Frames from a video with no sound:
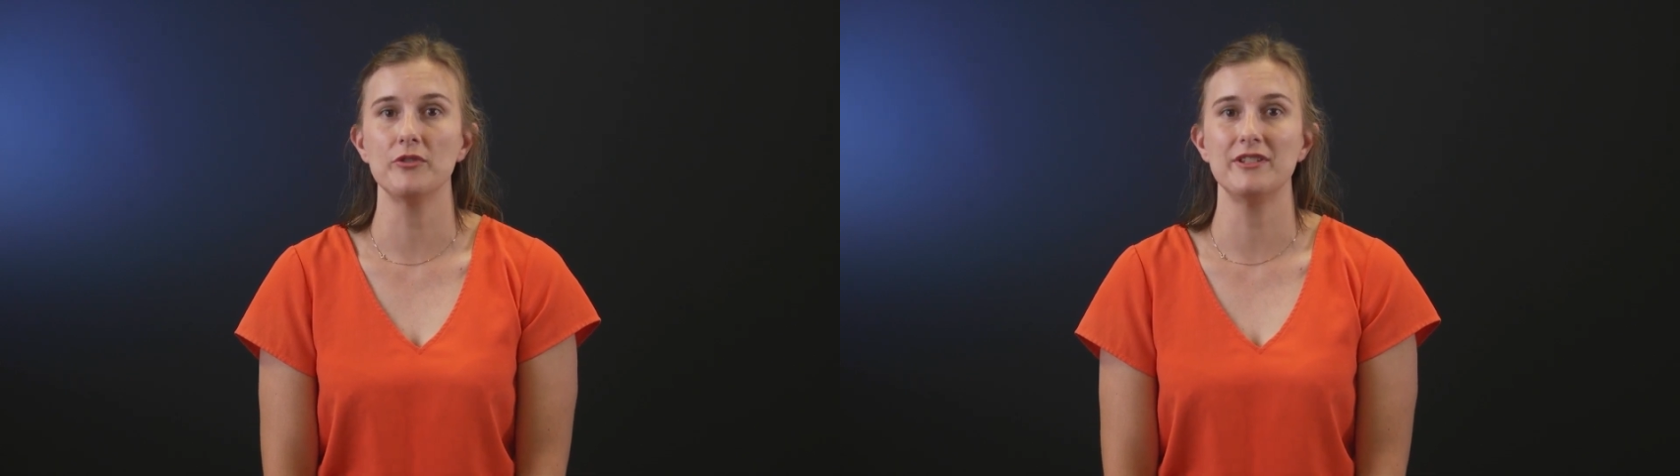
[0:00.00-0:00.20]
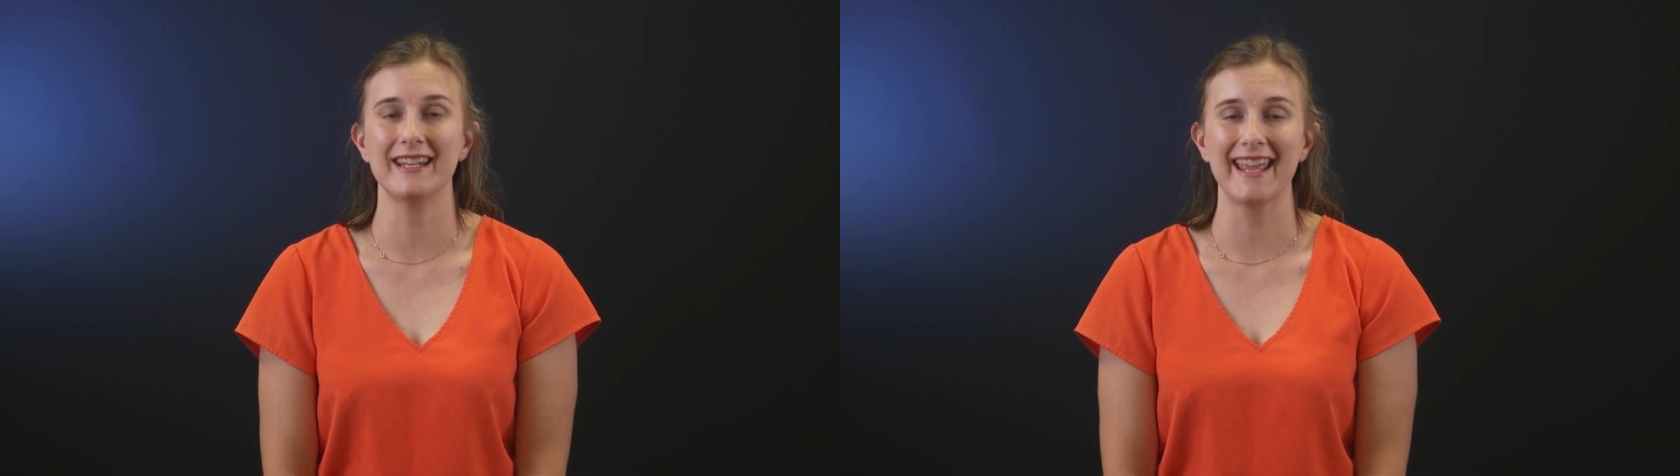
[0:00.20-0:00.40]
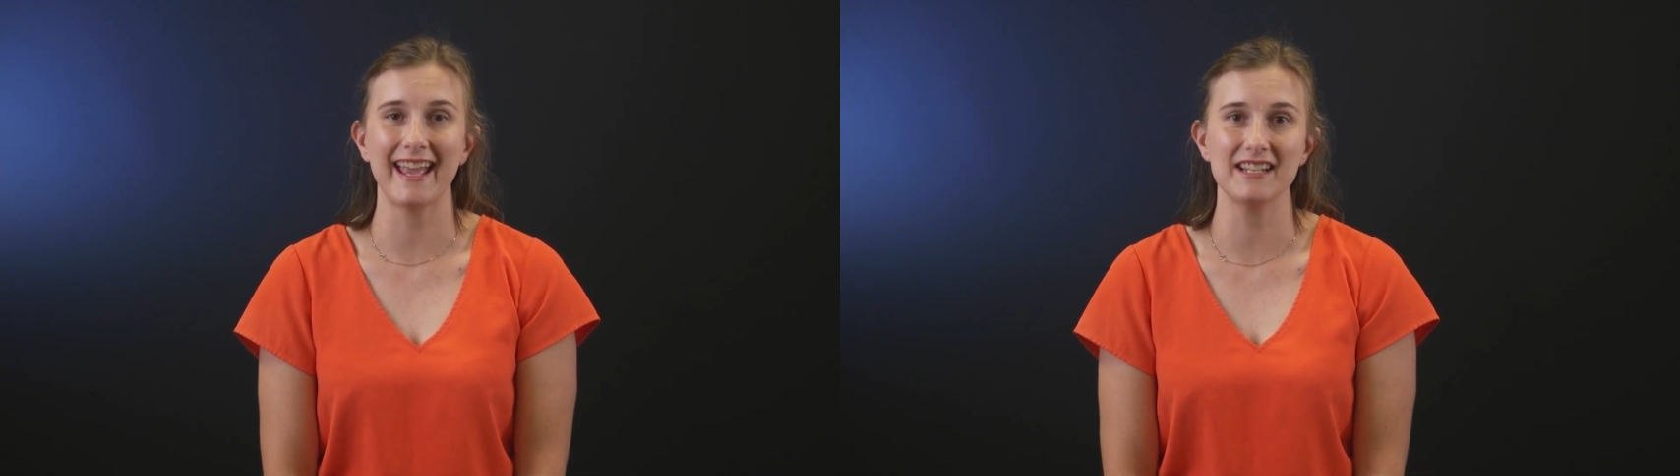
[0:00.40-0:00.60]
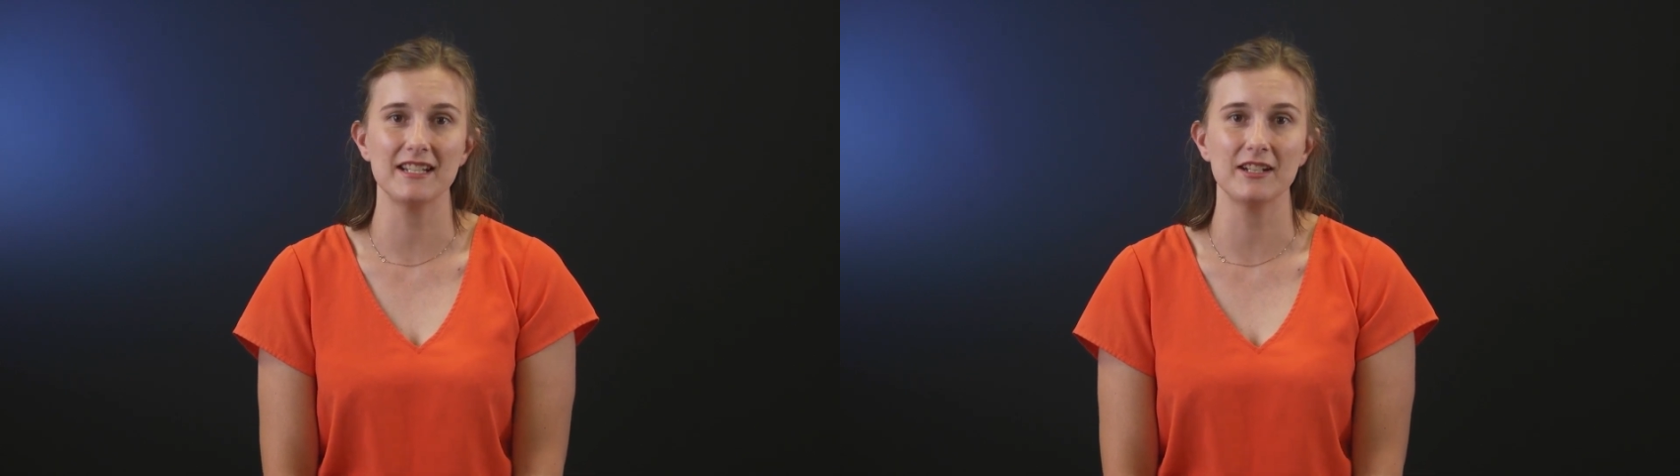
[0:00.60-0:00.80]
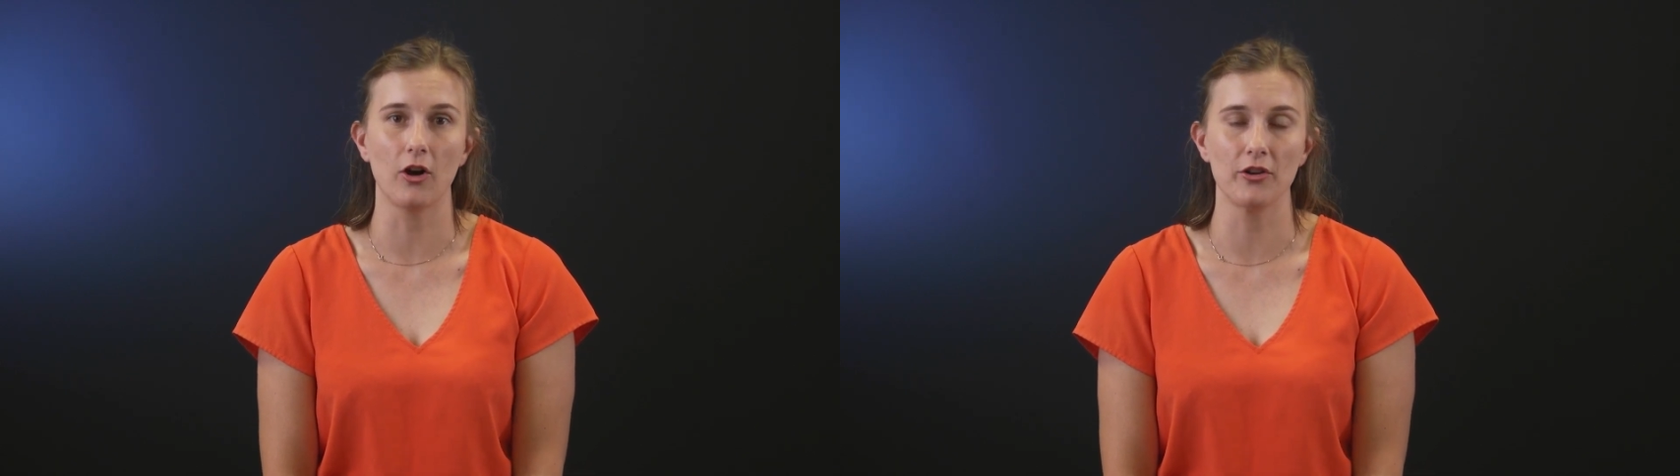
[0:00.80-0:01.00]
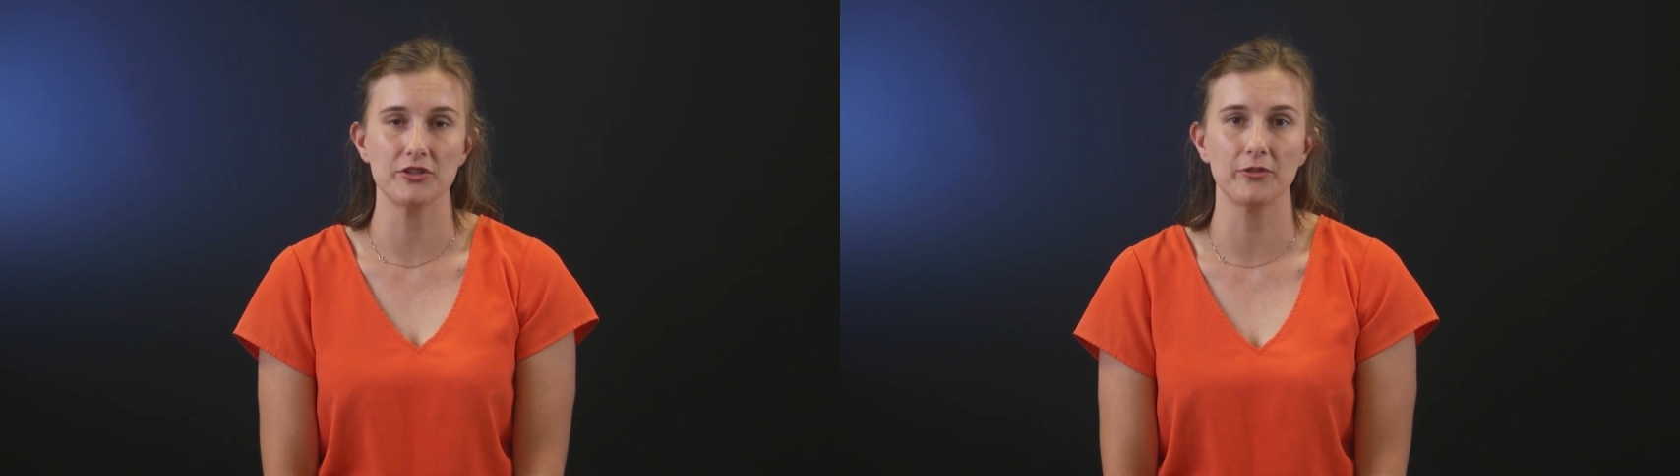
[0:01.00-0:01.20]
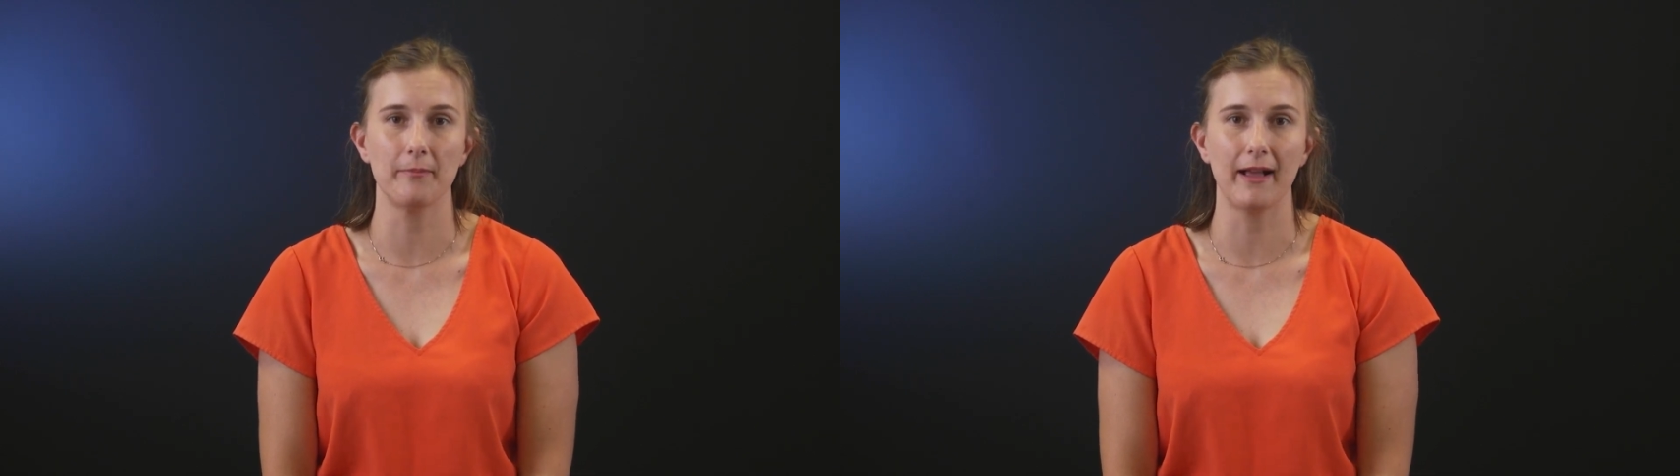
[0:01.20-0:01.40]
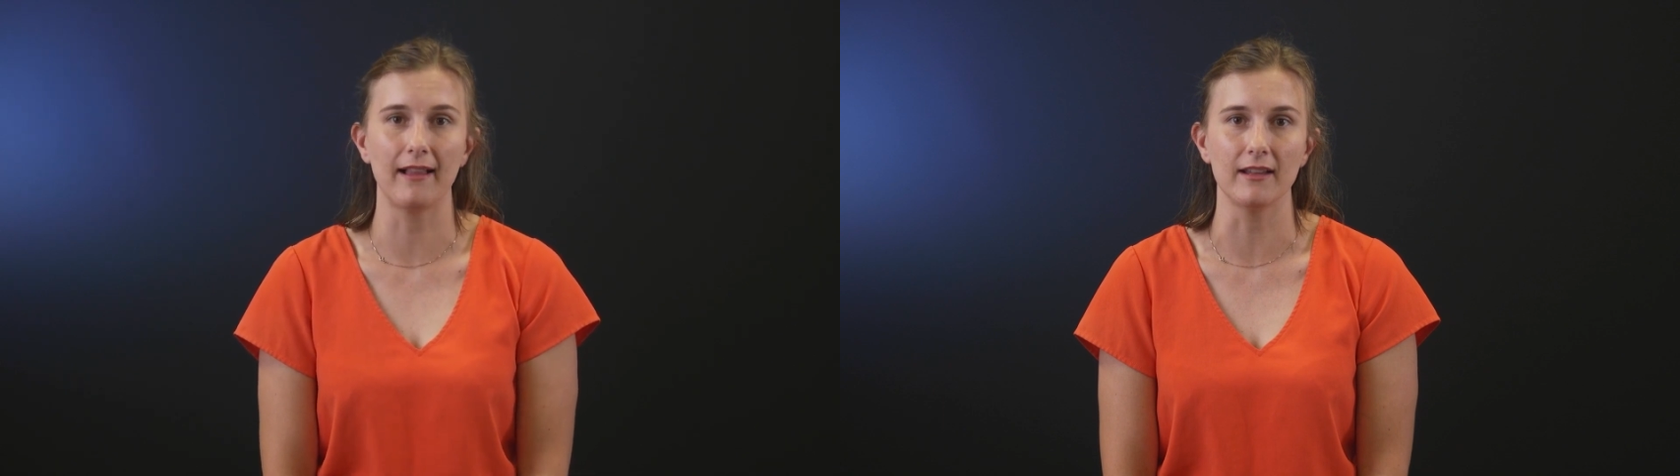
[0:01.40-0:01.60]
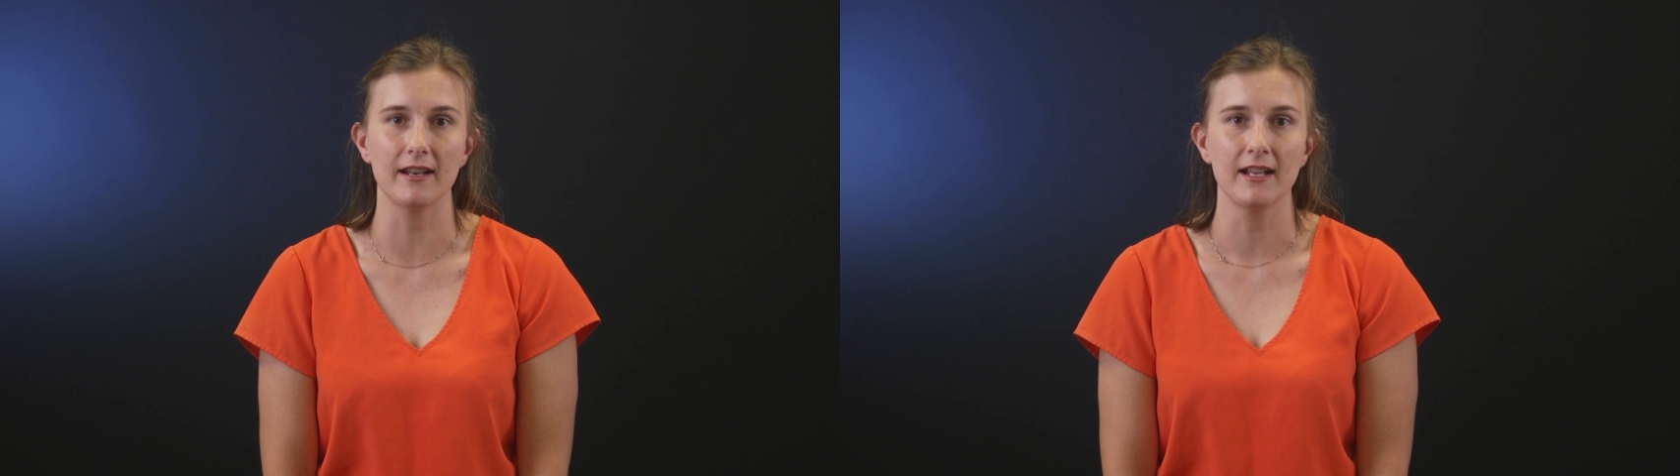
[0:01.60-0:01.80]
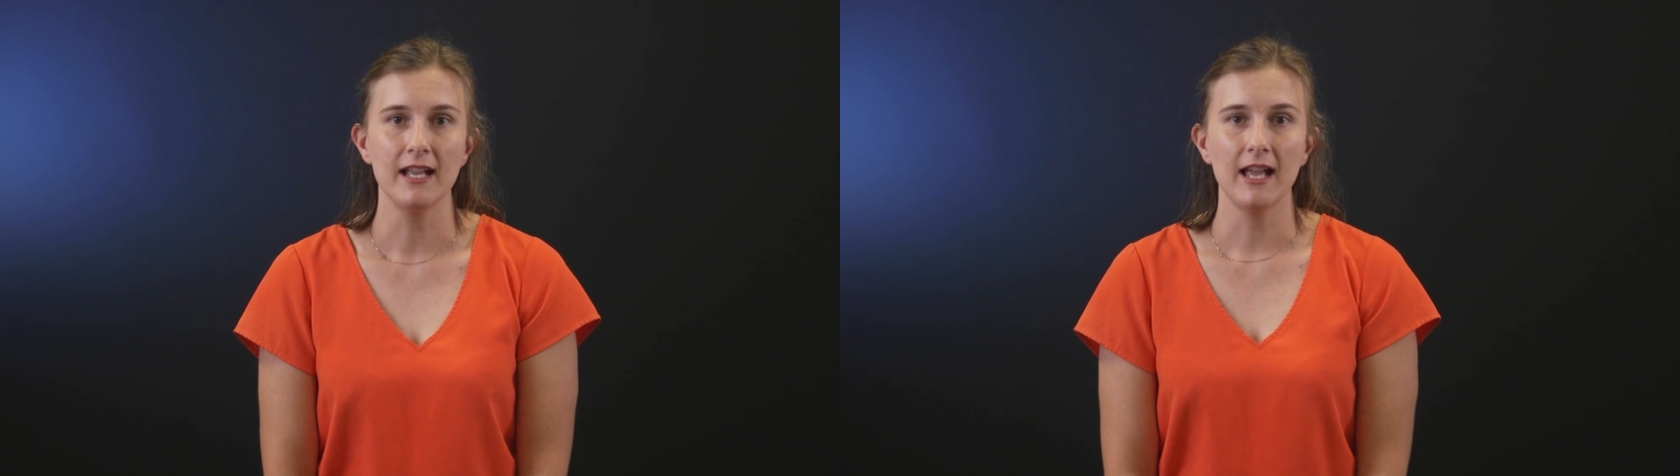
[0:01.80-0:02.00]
decant it onto a palette.